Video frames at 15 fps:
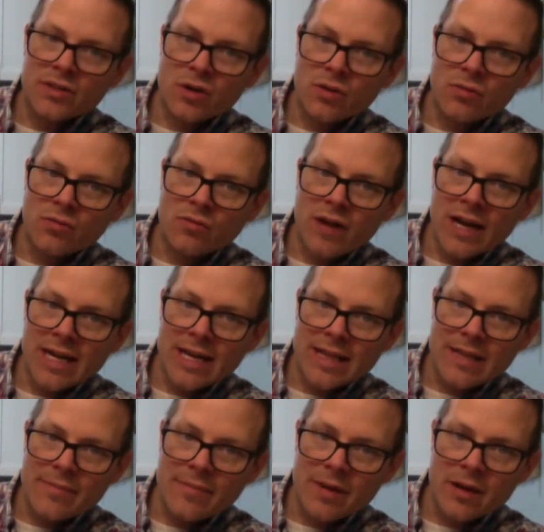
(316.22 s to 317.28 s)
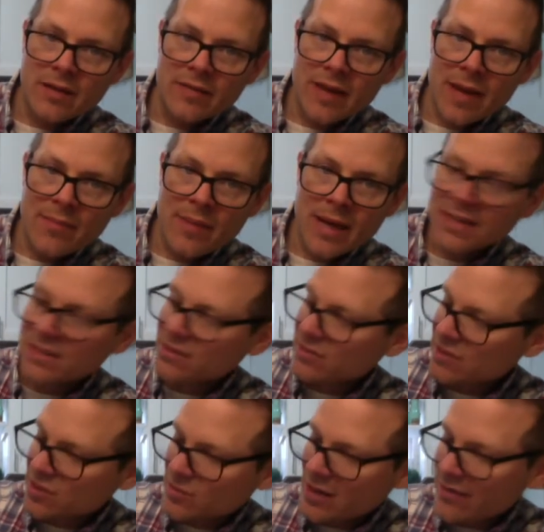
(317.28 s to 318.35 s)
are right in the middle of that pencil.
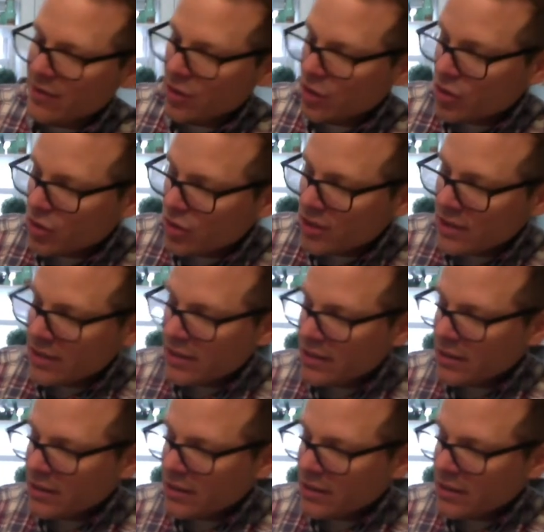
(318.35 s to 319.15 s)
So I have a good